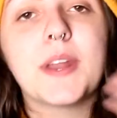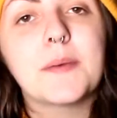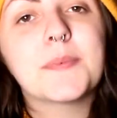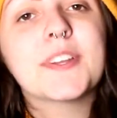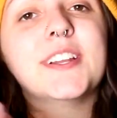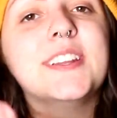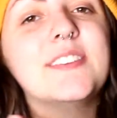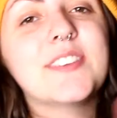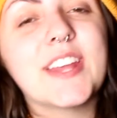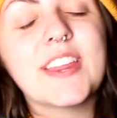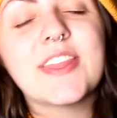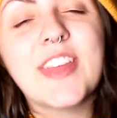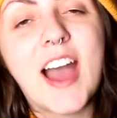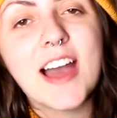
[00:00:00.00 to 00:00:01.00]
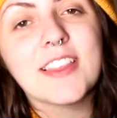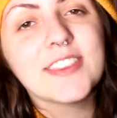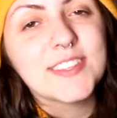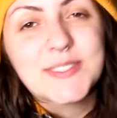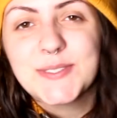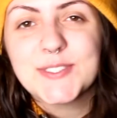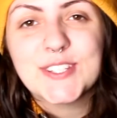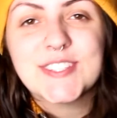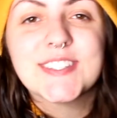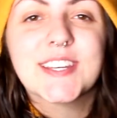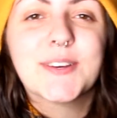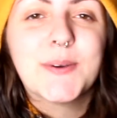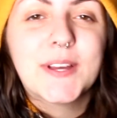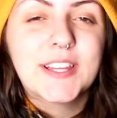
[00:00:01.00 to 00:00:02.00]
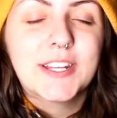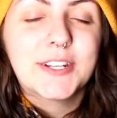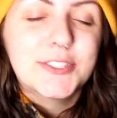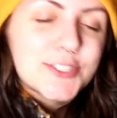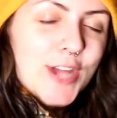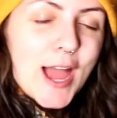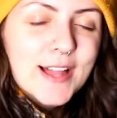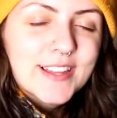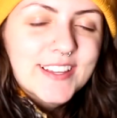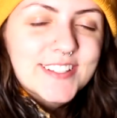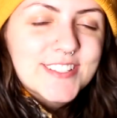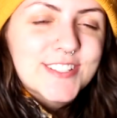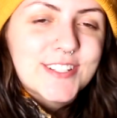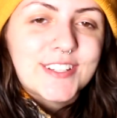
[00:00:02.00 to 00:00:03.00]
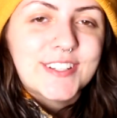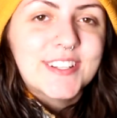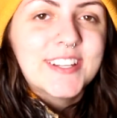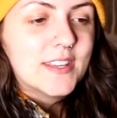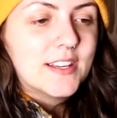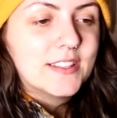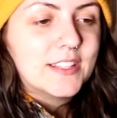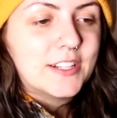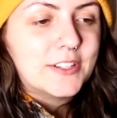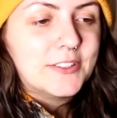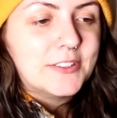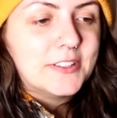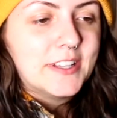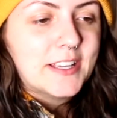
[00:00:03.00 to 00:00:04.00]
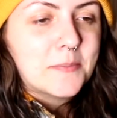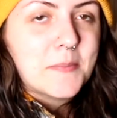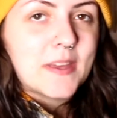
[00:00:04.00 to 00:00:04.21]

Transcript: But I'm gonna leave it at that. This was just a quick little challenge to a little like